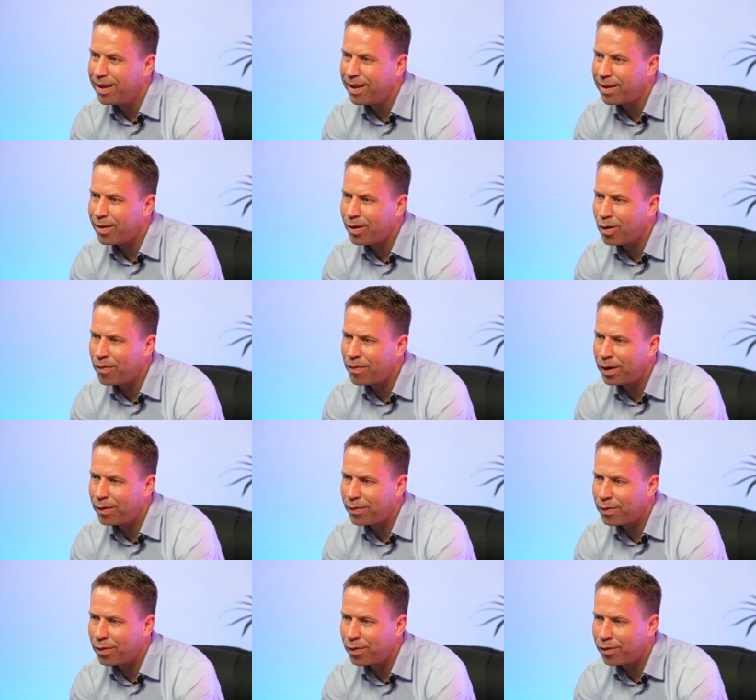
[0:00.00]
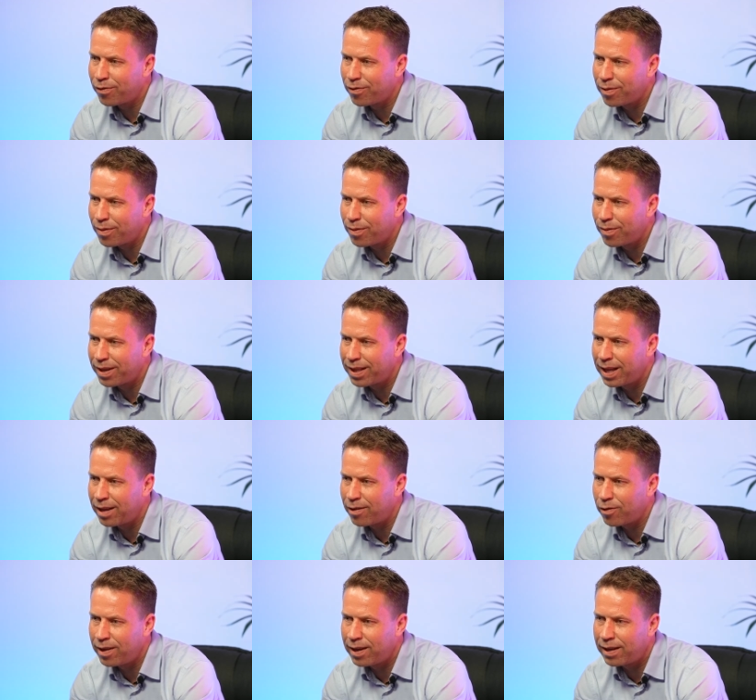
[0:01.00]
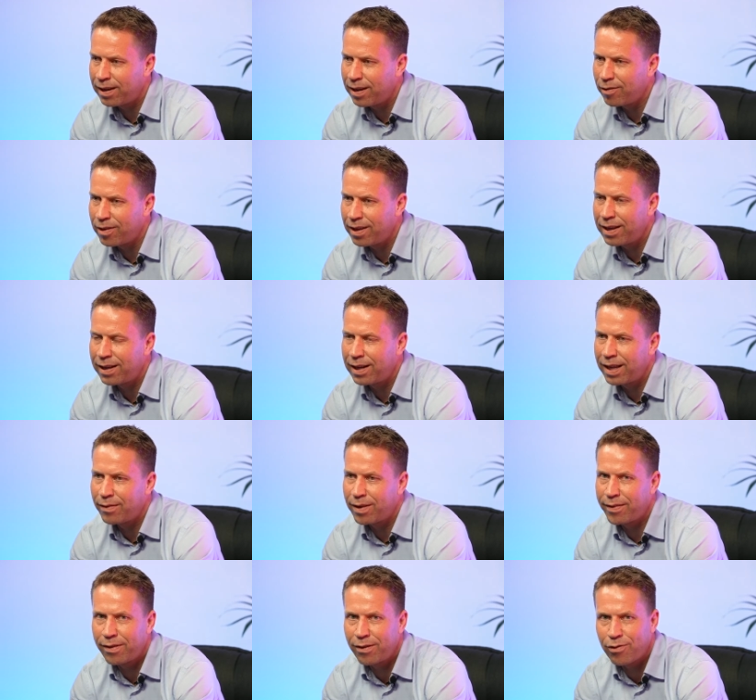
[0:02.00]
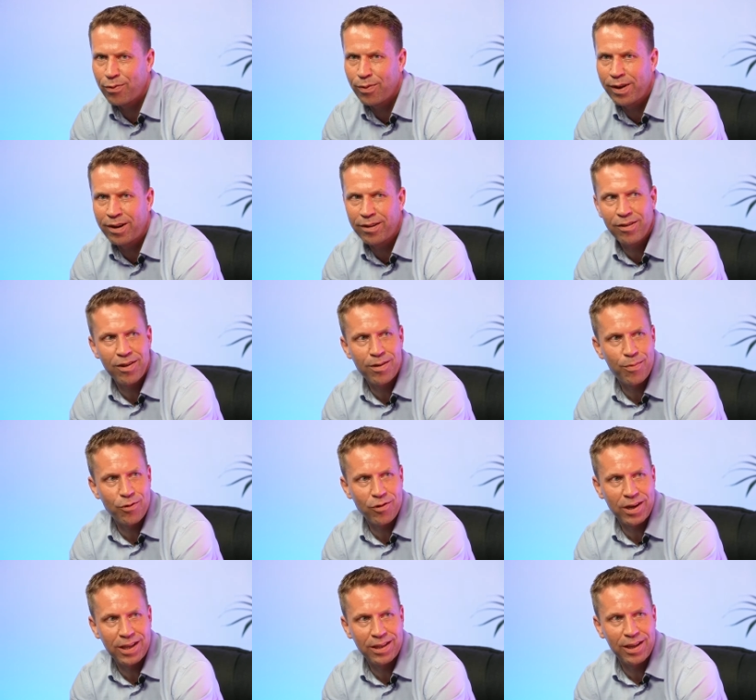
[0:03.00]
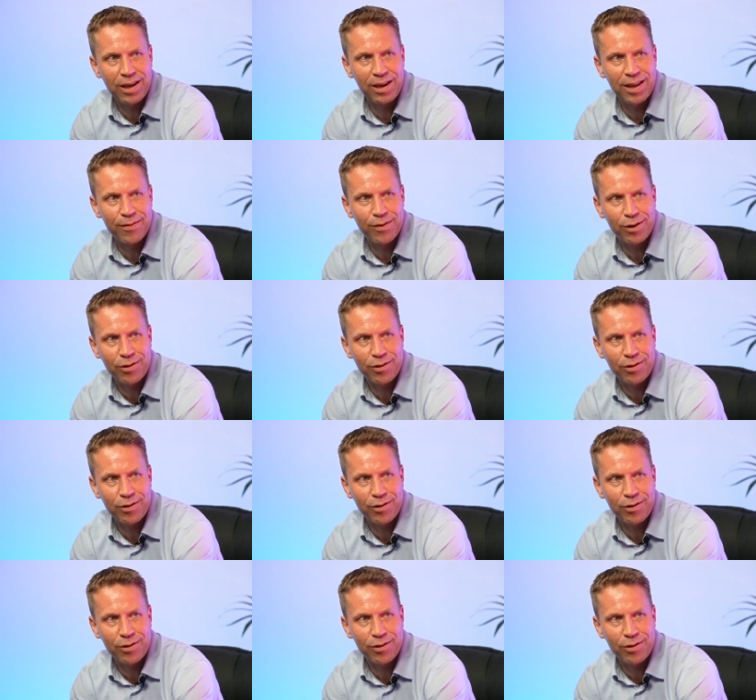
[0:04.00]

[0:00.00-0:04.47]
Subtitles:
COVID, of course, through, I think sick leave levels were at unprecedented levels